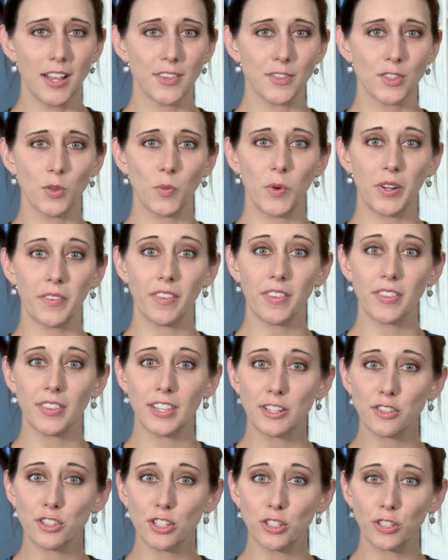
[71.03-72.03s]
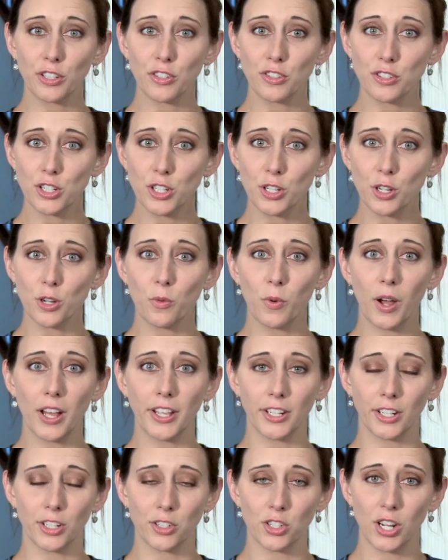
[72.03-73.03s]
And so one of the things you can do
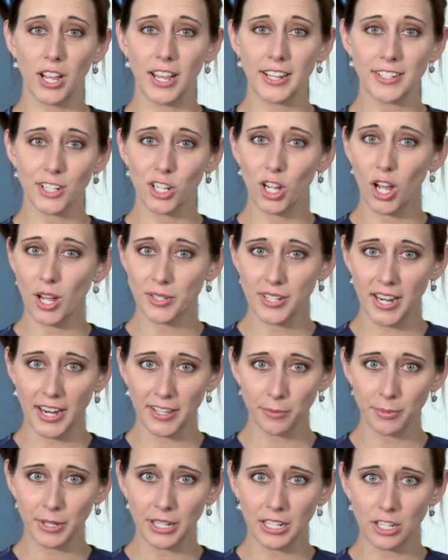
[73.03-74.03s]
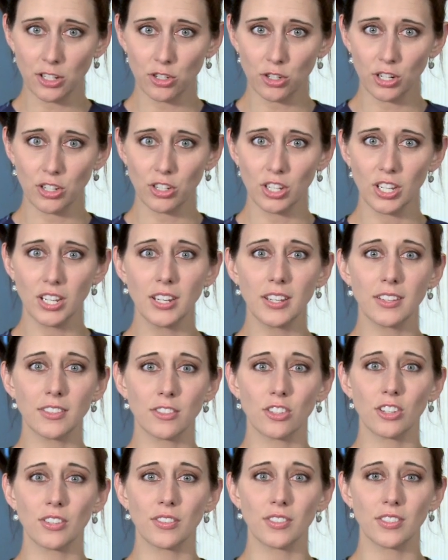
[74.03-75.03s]
while you're trying to contact the pediatrician
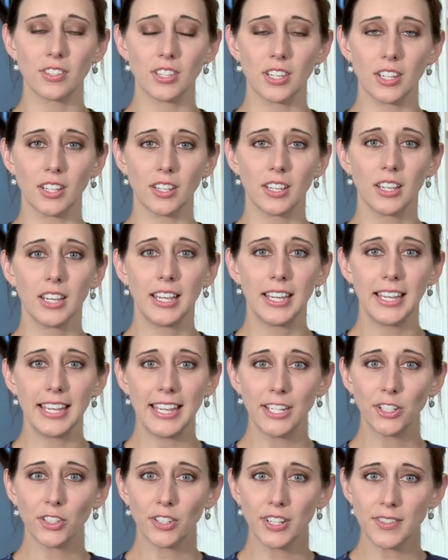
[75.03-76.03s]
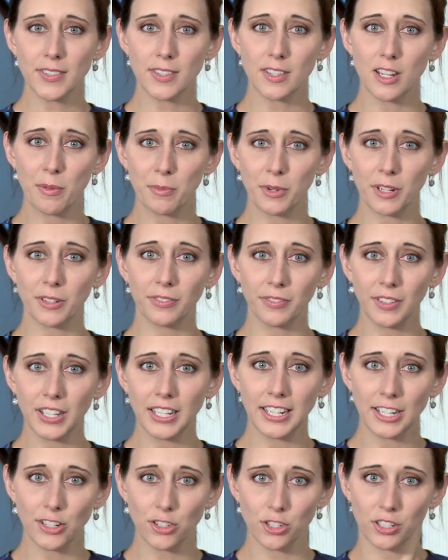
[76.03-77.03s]
is just to increase the number of
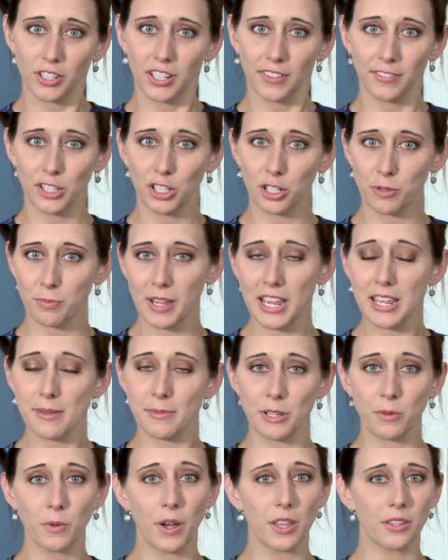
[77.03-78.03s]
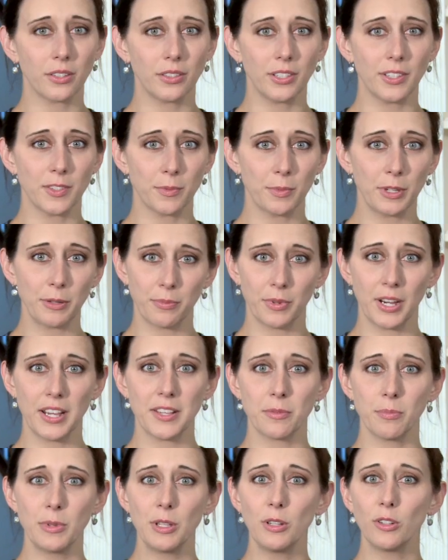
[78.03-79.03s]
feedings you're giving your baby, whether this be
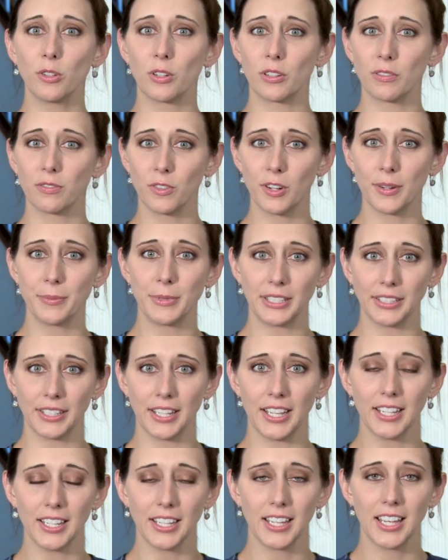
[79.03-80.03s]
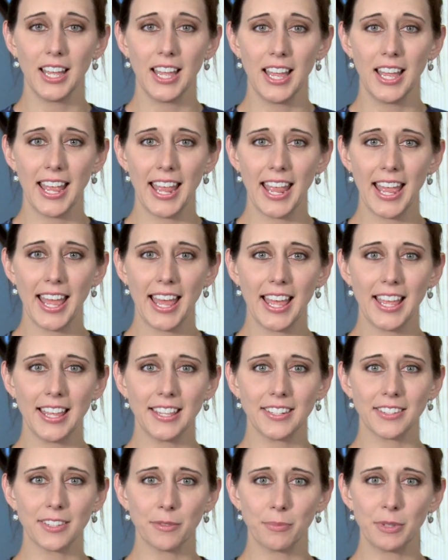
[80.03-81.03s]
breast milk or formula.
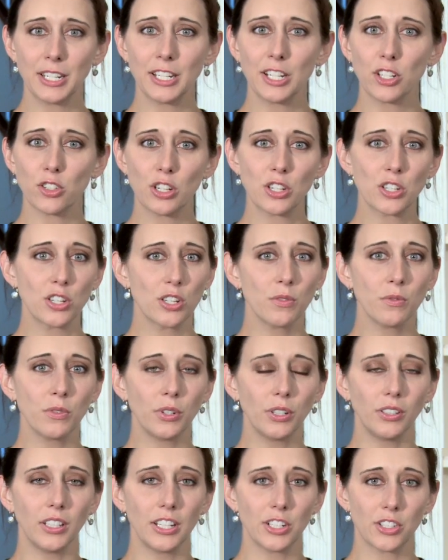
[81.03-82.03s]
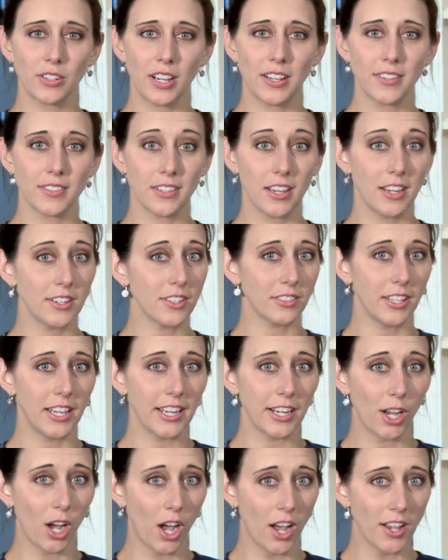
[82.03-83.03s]
And the pediatrician will address the
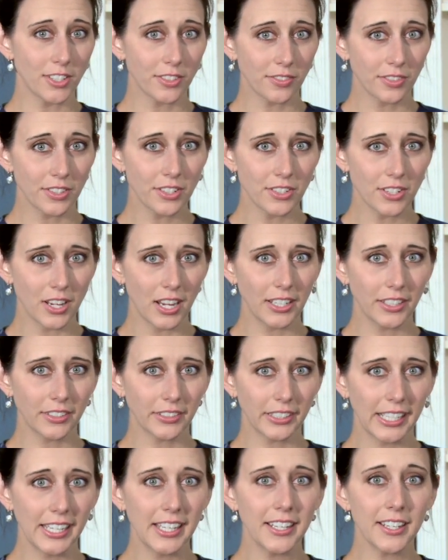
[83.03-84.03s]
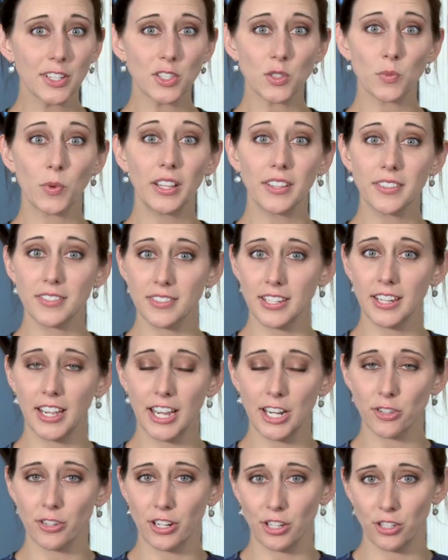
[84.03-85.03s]
underlying cause for the diarrhea as well as
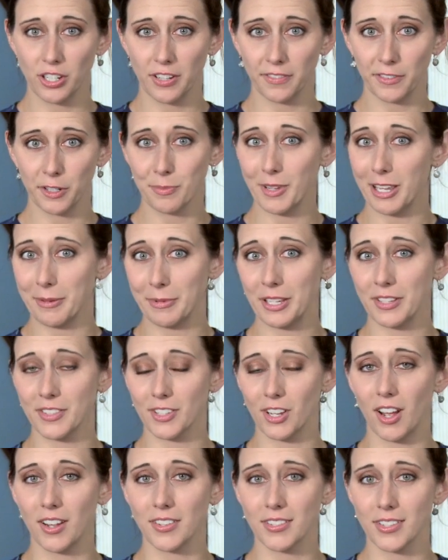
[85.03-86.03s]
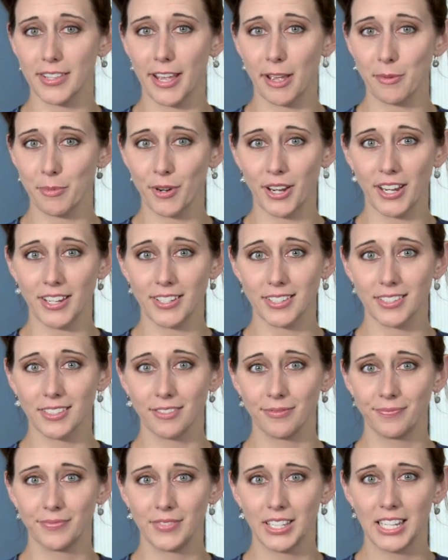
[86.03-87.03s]
dehydration if your baby has gotten to that point.
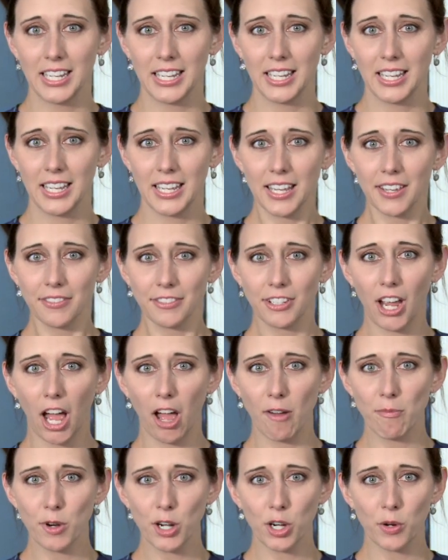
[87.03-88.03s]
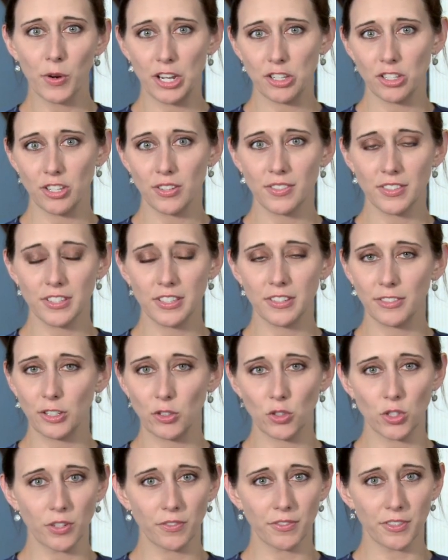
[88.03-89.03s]
If you have more questions in the
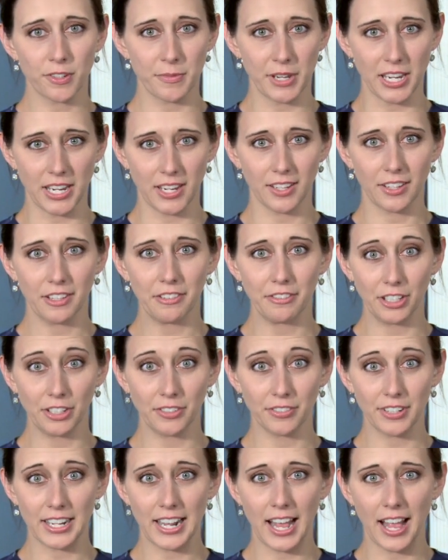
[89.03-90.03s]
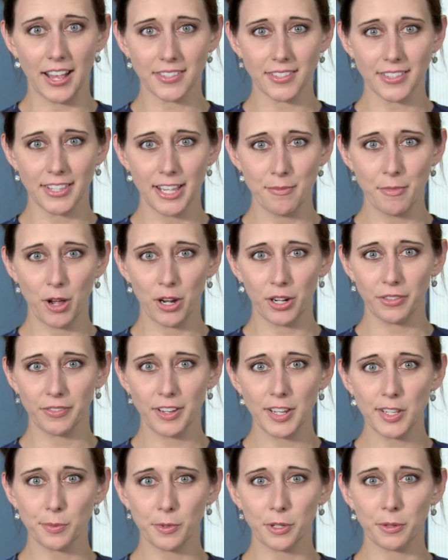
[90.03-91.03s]
future for me, feel free to ask them on our
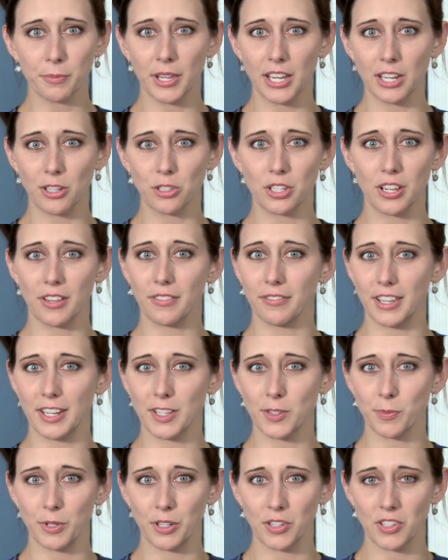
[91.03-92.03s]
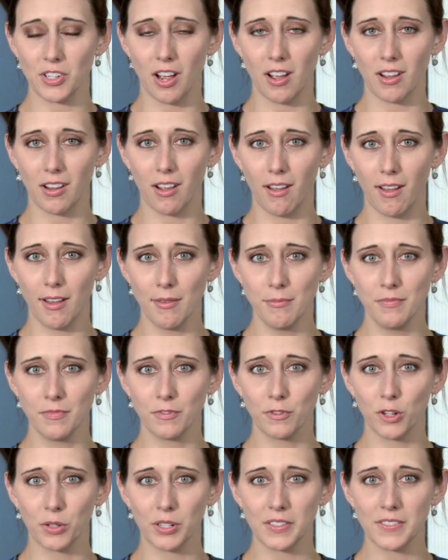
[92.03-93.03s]
Facebook page at facebook.com
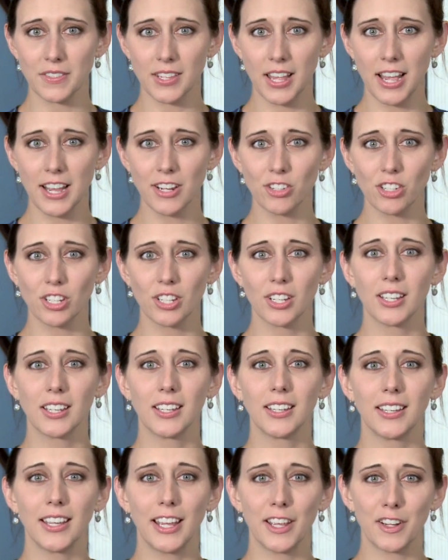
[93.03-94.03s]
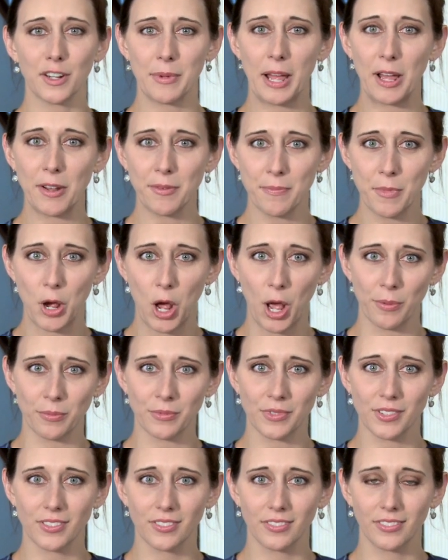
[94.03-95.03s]
forward slash Intermountain
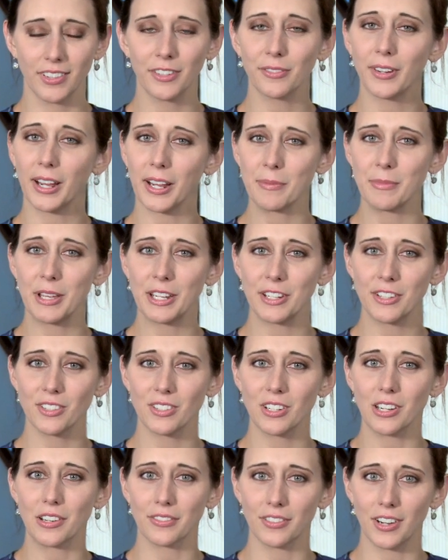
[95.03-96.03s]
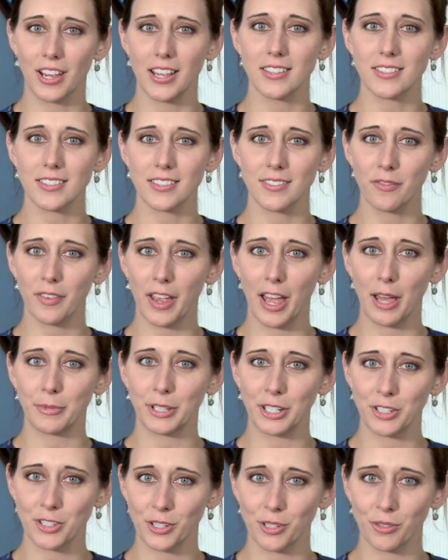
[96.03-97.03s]
Moms and recommend us to your friends and
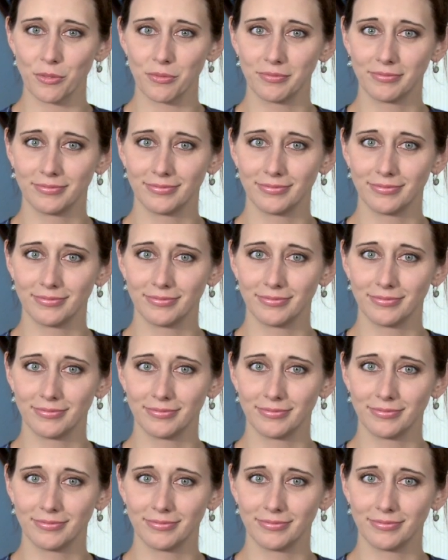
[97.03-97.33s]
family too.